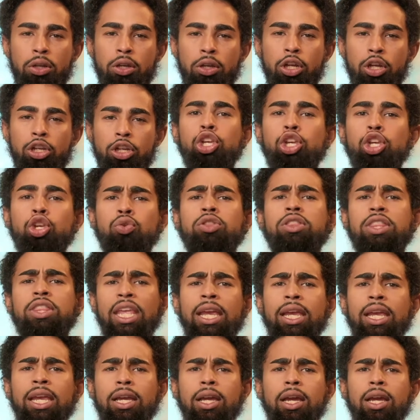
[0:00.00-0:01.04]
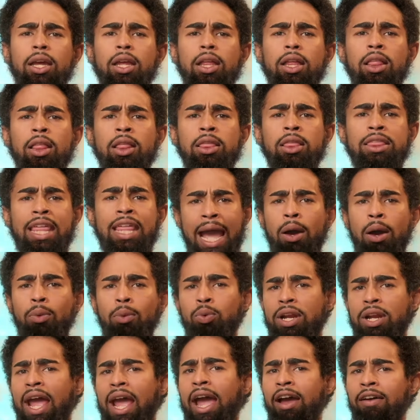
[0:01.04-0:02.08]
Do you think that would
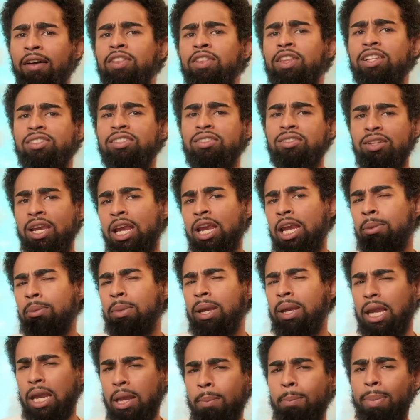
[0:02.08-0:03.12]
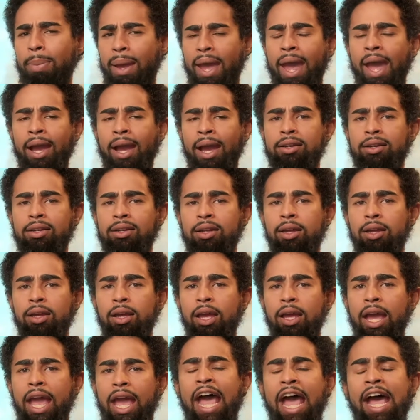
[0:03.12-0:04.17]
have the same impact
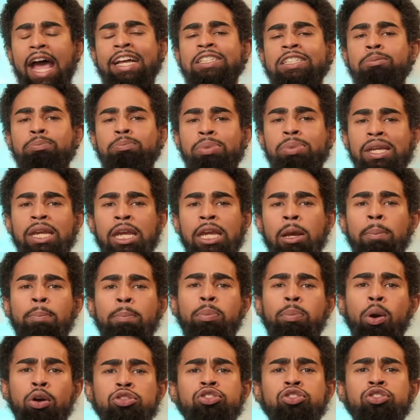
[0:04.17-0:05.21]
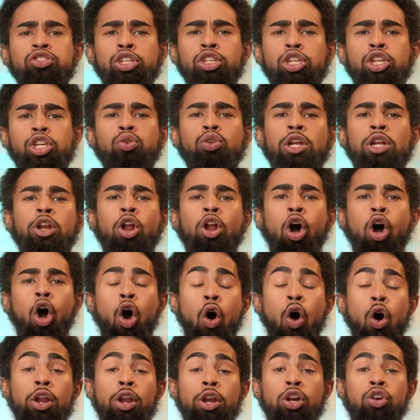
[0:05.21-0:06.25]
as being persecuted
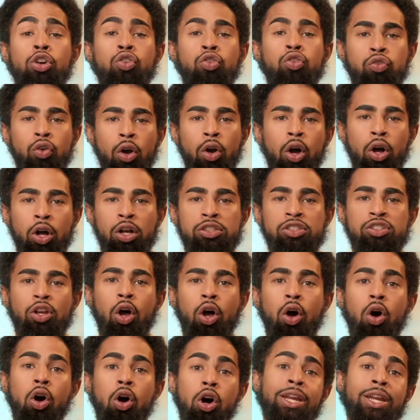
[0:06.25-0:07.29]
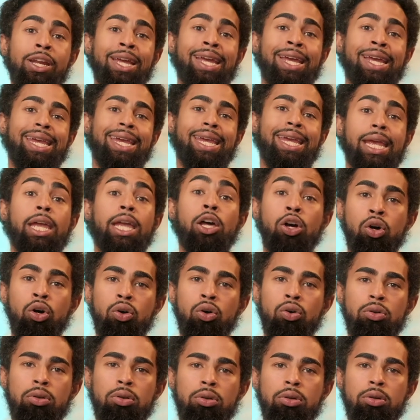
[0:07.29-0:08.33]
on a cross, on a hill?
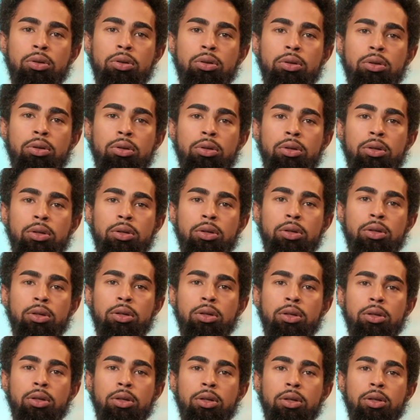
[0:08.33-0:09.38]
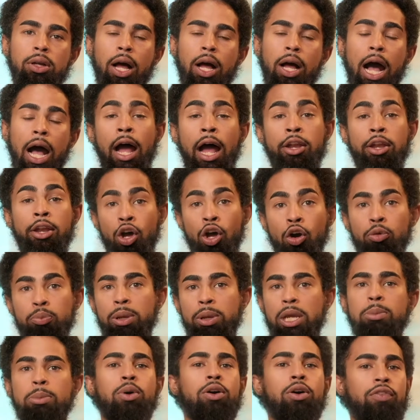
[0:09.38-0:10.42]
I know
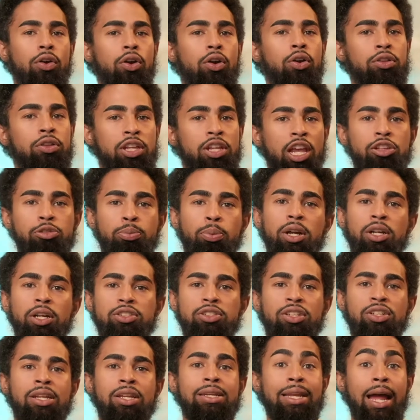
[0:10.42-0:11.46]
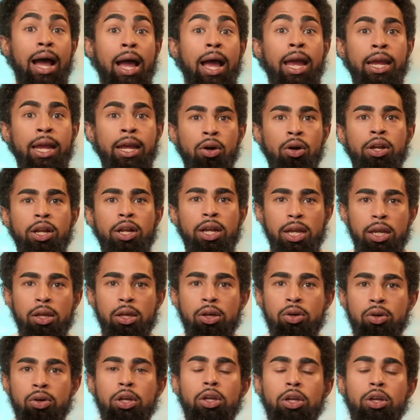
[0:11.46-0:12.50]
people have heard the expression dying on a
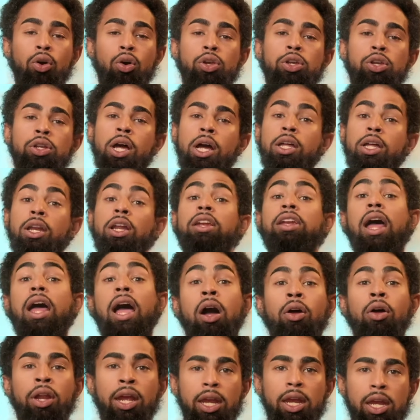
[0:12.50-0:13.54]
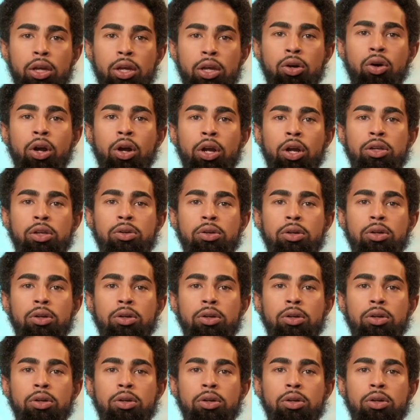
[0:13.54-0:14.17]
hill. Oh, you're not going to die on that hill, are you?